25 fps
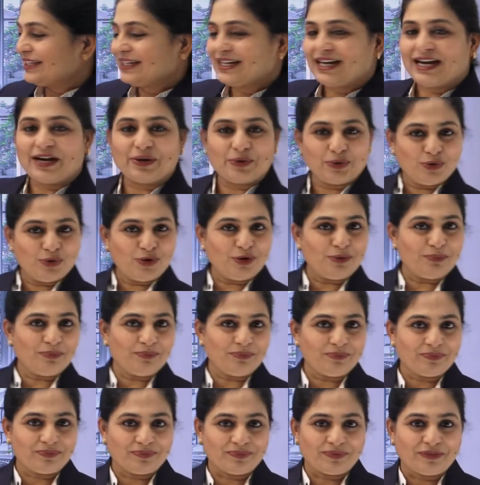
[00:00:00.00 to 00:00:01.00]
a room
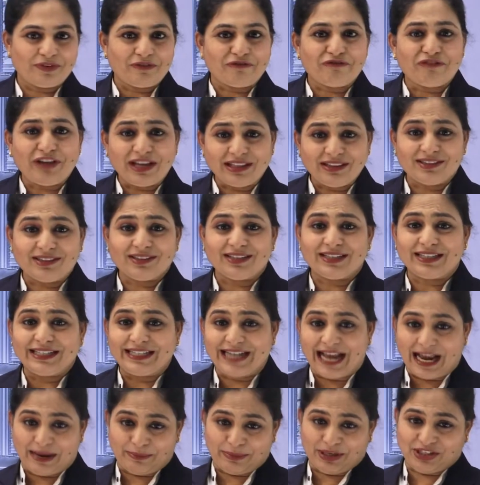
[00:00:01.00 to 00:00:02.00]
with
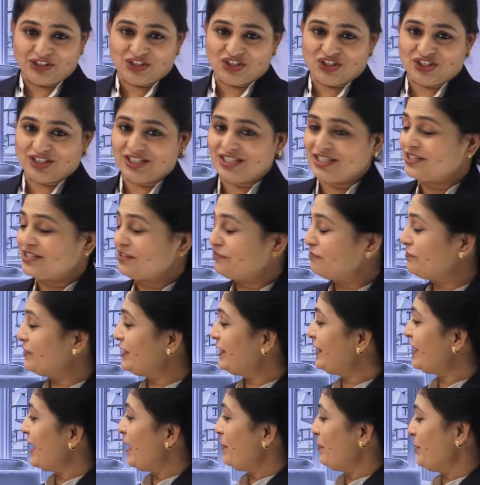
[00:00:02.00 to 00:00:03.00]
dimensions,
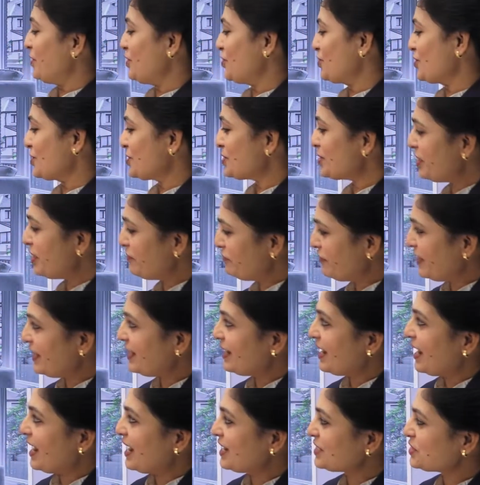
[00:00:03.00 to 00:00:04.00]
different dimensions. So if I
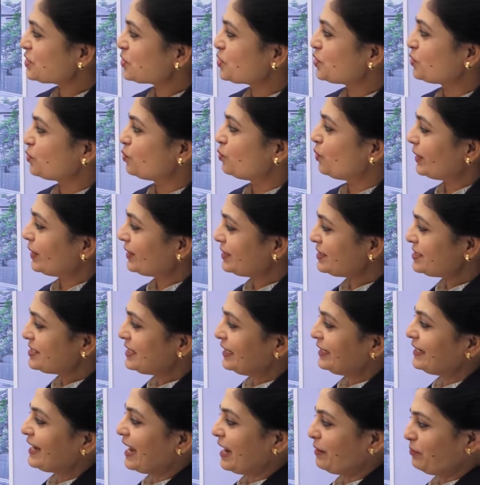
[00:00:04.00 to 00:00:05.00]
ask you what is the
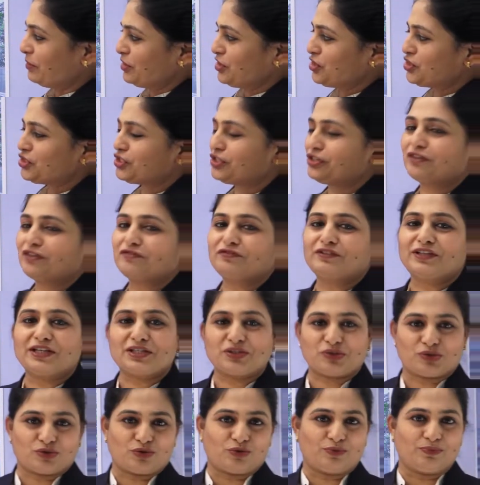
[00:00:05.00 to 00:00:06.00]
dimension of
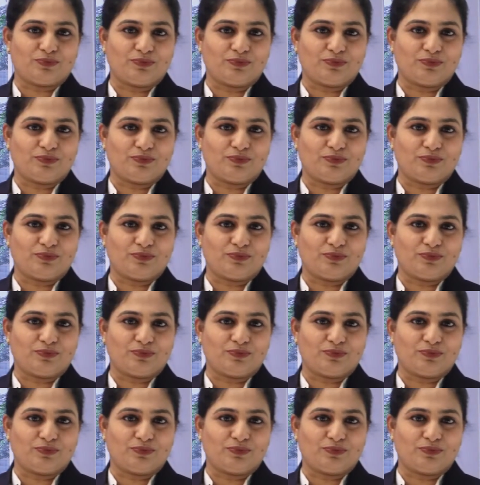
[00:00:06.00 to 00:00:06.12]
this room,